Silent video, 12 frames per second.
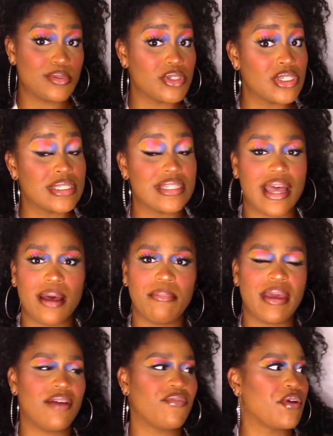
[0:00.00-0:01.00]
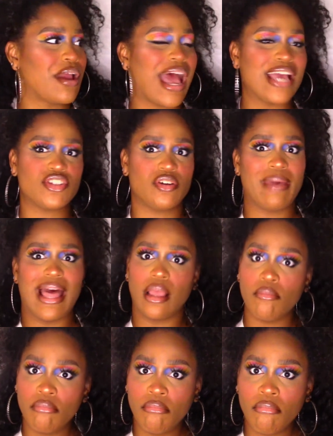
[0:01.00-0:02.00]
which is not bad for an eyeshadow
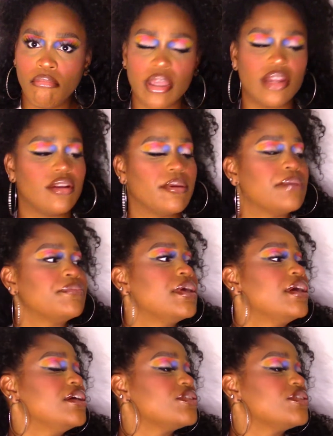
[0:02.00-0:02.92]
palette you know what I mean?